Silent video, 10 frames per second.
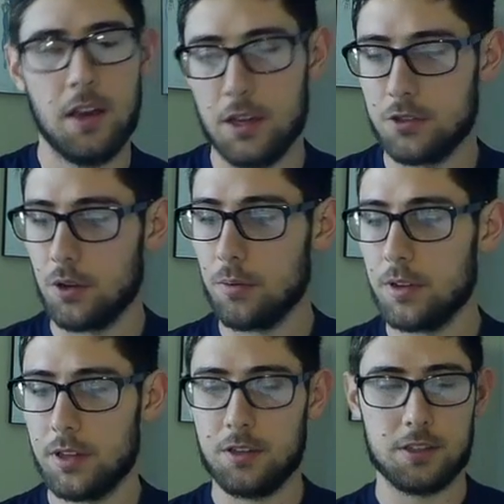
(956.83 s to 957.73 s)
And so
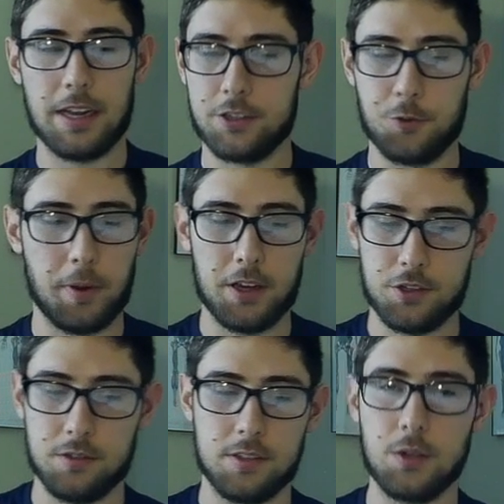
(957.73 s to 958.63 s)
really just ask your
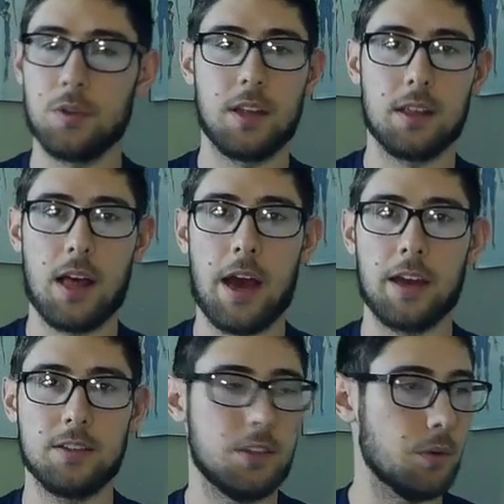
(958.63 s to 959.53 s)
patients, see what they
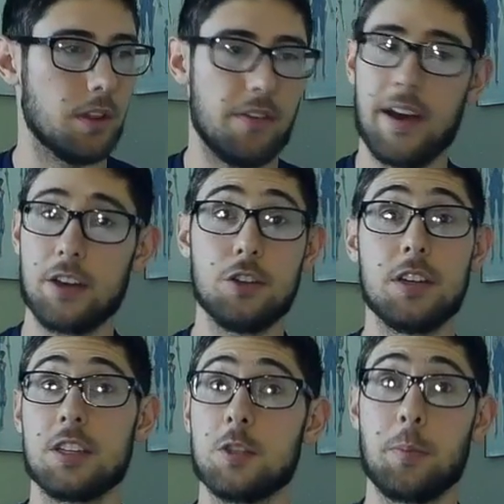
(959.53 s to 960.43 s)
like, see what they've had good
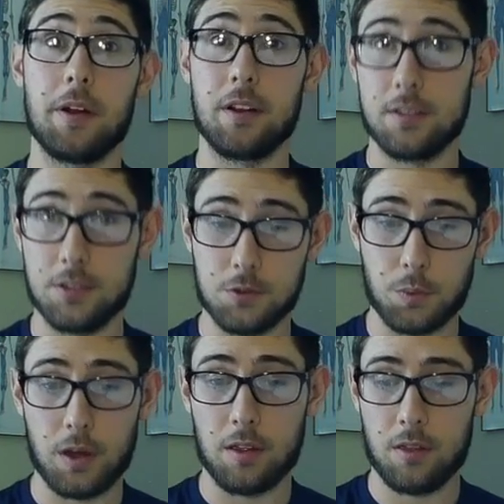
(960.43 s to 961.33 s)
experiences
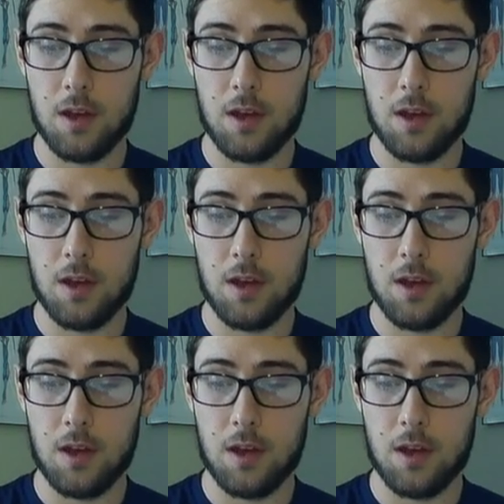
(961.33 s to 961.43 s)
with.